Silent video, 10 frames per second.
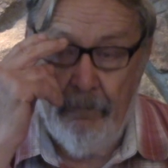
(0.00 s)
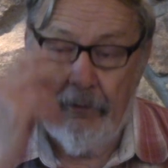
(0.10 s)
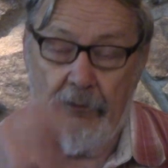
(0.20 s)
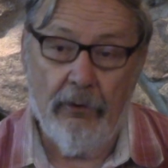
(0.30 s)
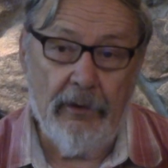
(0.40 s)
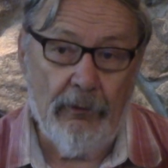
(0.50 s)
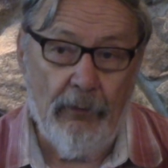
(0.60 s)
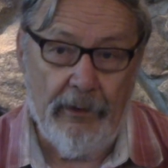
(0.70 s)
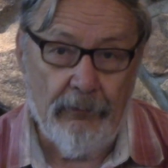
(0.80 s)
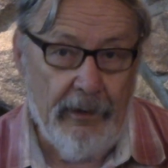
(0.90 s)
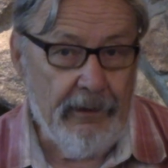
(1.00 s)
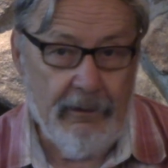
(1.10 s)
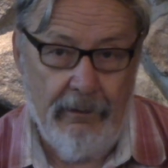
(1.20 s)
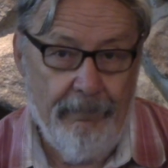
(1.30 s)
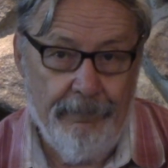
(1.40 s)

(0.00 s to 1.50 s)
there's only one way